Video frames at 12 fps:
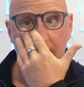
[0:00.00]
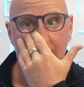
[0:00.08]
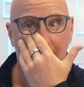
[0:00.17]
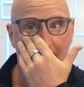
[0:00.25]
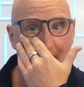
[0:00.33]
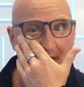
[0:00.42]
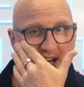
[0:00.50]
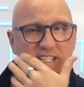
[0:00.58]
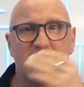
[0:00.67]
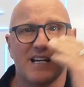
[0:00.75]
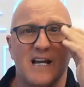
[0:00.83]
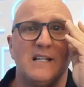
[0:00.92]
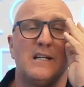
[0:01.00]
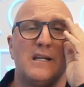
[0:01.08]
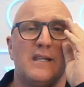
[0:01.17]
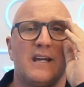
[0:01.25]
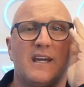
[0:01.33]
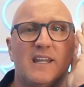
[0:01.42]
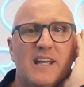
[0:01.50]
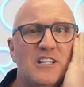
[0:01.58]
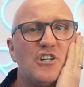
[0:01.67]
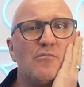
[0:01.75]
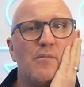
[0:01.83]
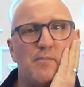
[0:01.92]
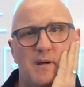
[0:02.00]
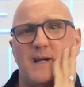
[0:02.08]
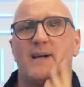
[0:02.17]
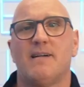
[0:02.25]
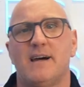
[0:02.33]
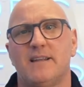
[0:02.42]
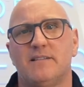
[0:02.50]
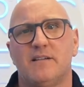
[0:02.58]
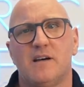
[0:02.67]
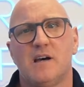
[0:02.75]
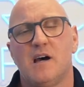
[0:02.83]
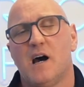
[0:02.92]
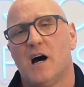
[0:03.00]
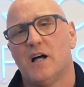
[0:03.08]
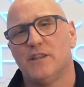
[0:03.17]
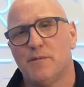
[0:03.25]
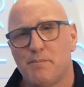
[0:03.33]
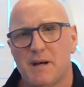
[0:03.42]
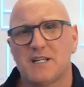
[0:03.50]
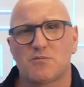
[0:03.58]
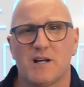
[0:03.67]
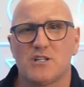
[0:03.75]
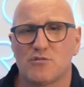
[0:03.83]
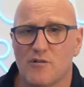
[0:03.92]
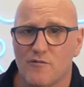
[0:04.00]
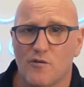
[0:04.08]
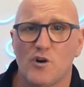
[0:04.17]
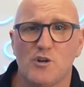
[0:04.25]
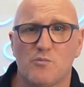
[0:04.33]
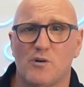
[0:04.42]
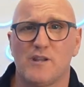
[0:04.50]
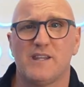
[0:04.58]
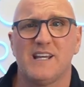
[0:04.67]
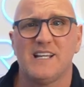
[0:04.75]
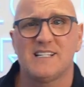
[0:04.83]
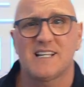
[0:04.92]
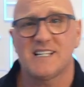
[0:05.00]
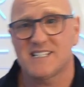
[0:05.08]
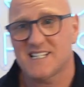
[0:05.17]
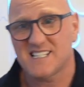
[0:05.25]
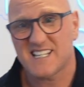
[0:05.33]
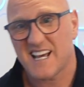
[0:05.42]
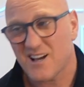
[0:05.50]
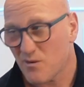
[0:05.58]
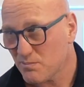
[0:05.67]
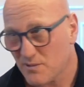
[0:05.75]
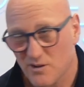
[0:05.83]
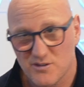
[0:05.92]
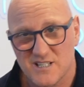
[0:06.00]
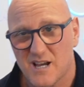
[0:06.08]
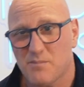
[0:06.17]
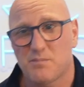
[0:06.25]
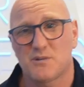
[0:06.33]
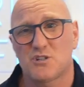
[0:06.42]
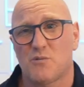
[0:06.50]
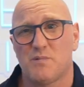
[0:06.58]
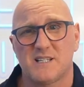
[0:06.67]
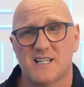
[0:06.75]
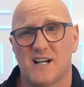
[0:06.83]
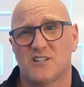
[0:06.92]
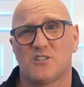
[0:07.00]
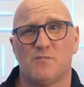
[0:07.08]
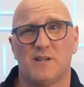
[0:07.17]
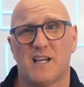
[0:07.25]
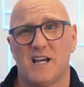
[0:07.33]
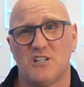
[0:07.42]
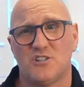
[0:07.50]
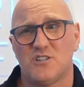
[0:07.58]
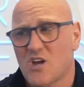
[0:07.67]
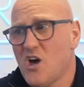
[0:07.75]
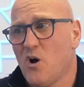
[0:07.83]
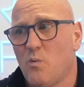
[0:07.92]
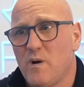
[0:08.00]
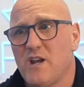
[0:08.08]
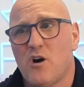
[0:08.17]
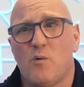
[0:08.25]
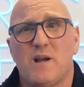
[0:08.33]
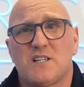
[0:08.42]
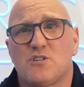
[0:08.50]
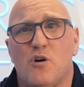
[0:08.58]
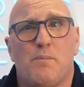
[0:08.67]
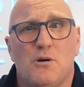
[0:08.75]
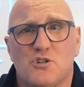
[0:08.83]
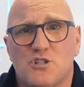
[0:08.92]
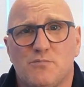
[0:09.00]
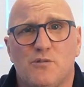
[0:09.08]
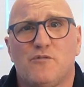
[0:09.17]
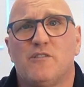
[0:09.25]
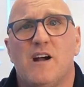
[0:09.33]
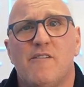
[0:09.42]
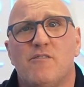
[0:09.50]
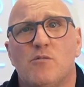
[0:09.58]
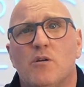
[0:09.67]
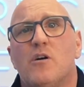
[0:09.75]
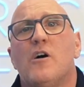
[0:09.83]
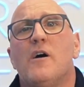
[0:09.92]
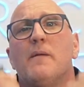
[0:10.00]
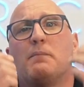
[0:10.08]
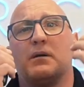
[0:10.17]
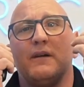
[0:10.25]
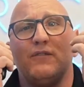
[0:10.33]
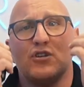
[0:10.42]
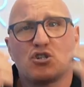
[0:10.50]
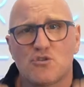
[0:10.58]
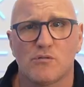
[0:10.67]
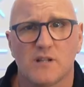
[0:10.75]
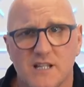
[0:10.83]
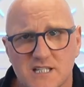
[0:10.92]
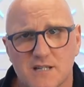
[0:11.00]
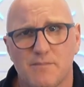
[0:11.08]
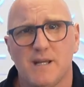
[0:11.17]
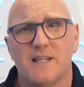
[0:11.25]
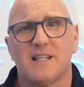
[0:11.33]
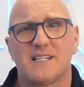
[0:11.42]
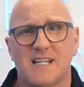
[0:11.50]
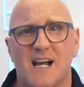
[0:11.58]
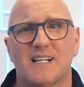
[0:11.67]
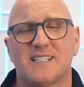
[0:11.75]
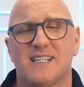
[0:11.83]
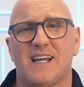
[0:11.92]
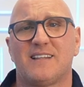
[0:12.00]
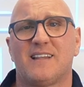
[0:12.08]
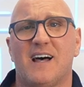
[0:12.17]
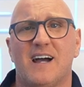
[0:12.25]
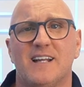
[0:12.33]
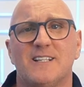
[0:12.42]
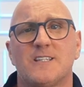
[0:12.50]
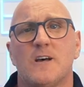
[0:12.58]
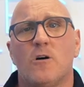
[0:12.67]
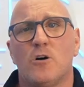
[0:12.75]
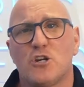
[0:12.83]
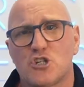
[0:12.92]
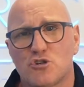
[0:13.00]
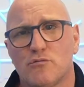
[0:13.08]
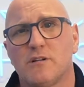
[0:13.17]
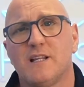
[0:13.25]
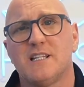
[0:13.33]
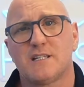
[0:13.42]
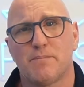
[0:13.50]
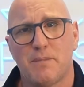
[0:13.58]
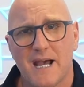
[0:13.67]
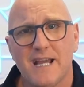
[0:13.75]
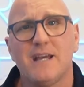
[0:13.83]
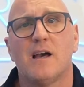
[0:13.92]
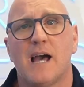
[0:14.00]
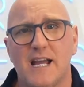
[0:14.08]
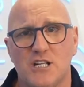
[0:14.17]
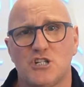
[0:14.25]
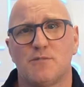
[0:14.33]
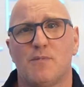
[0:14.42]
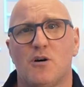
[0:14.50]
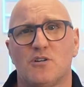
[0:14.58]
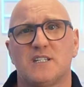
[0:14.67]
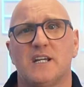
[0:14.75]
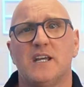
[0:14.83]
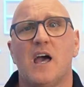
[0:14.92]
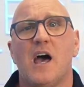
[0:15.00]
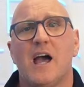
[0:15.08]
they can investigate you and they can issue a PLN. And the best way to avoid one of these is to stay on top of your tax obligations. We know it's not possible for everyone, but if you're struggling to meet the tax deadlines or you're struggling to pay HMRC,